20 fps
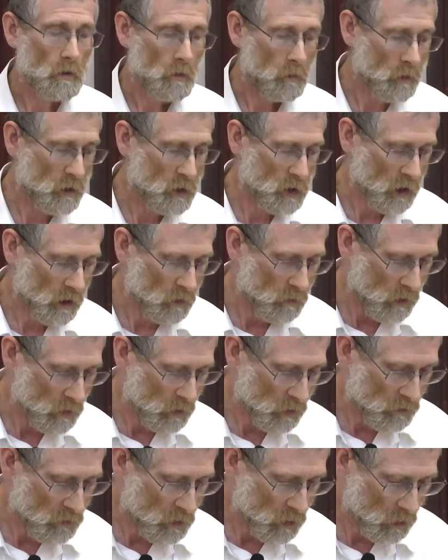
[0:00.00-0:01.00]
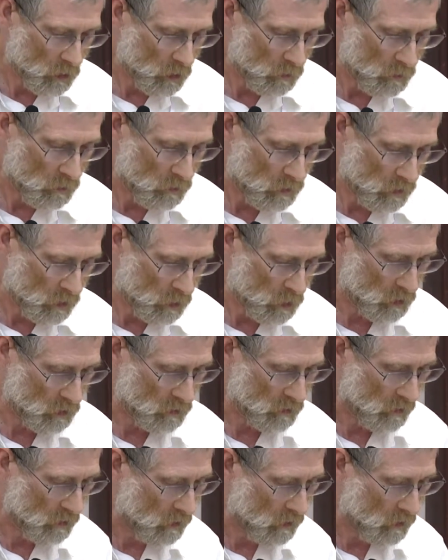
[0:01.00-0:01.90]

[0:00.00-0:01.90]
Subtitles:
which is one of corroboration.